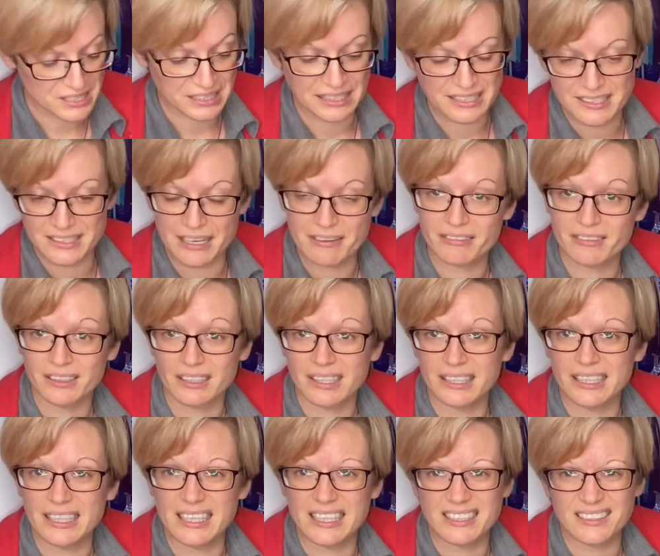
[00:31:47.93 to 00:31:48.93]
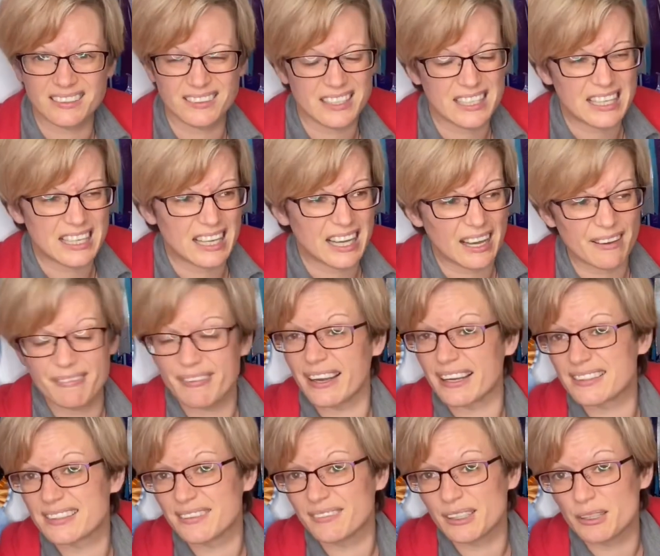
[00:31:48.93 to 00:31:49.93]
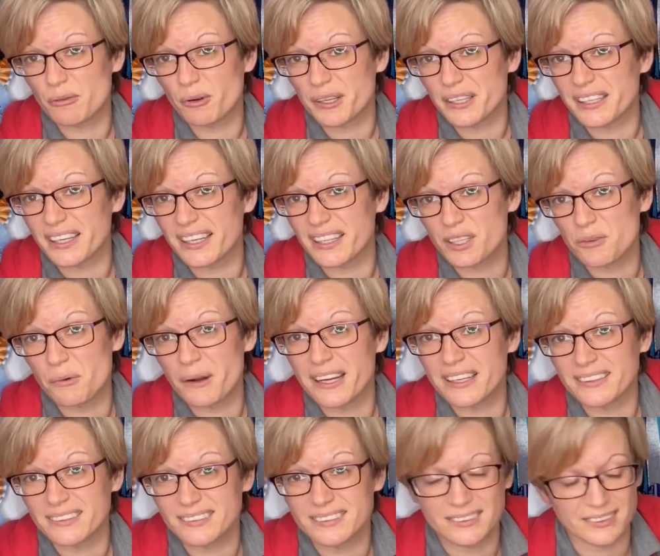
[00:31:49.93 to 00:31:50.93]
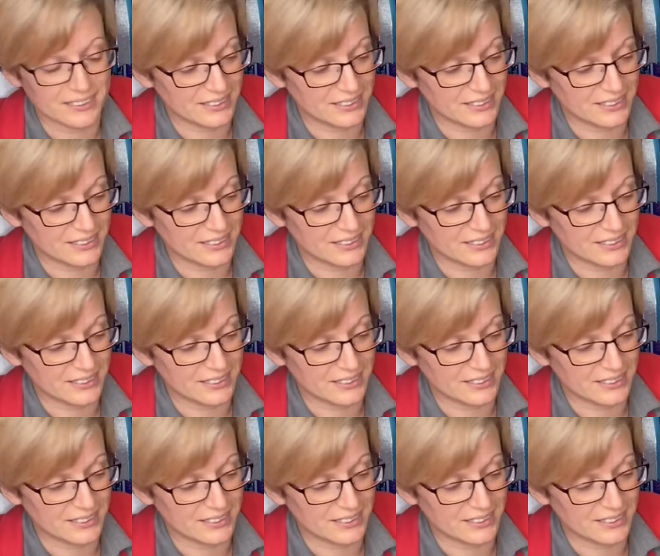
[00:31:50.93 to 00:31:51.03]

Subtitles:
indefinitely is effectively what you get in the wild,